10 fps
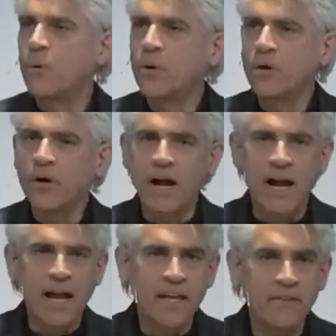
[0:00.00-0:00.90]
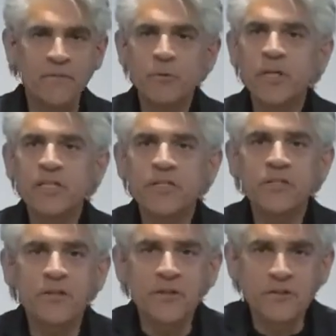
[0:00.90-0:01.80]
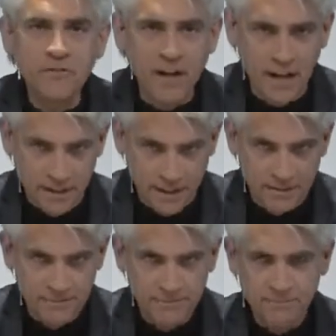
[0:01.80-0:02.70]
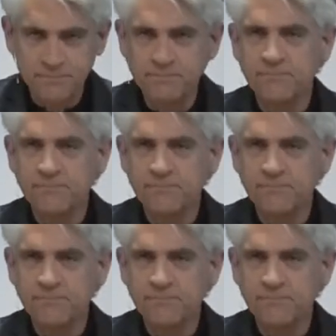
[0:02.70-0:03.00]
or "I have reached nirvana."